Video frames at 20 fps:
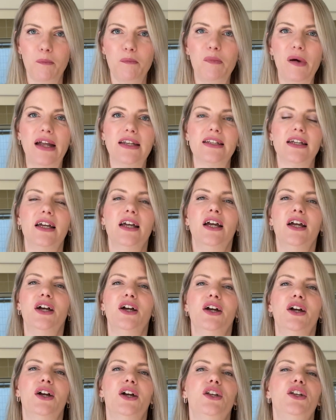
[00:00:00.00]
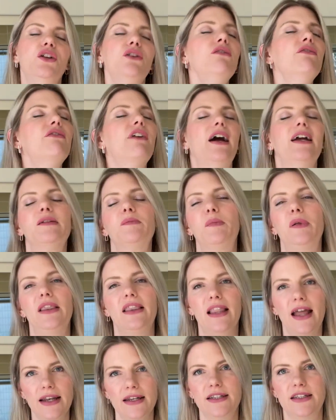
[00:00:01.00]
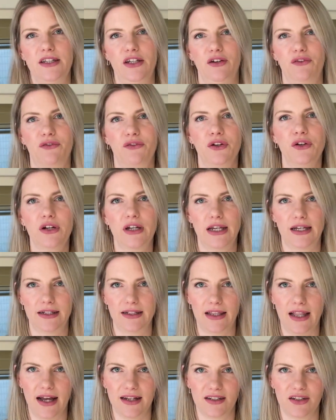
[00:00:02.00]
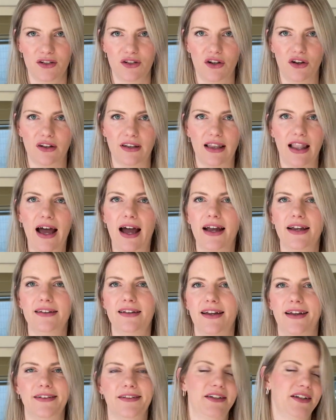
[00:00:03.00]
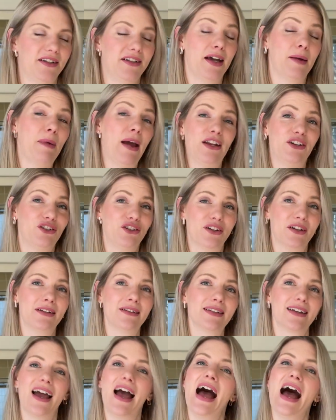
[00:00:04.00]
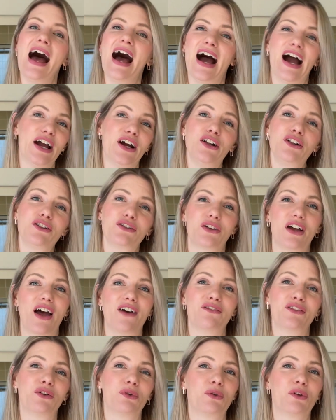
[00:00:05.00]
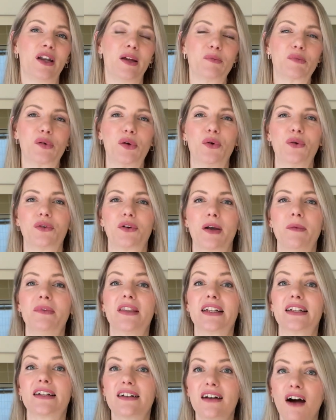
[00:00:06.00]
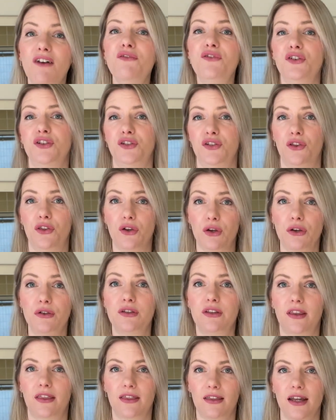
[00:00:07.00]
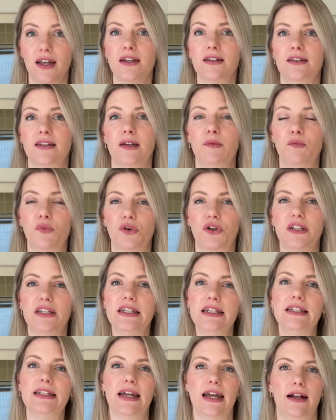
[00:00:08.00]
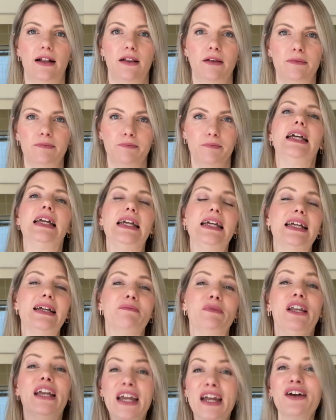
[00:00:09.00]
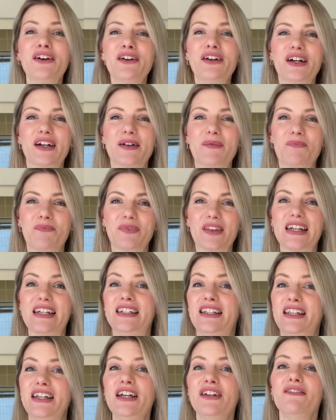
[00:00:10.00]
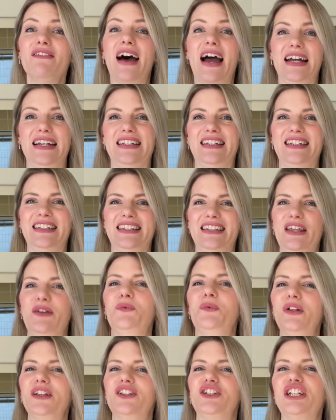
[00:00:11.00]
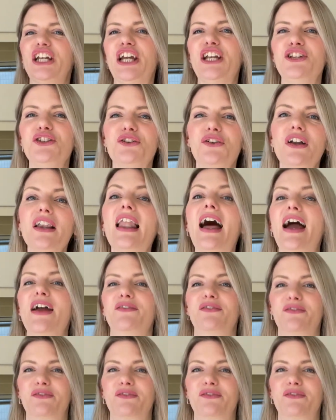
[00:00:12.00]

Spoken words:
But you find plenty of cooking classes online. And as I mentioned, I also have an online program that covers those things in more detail. But here is the advice that will change your life.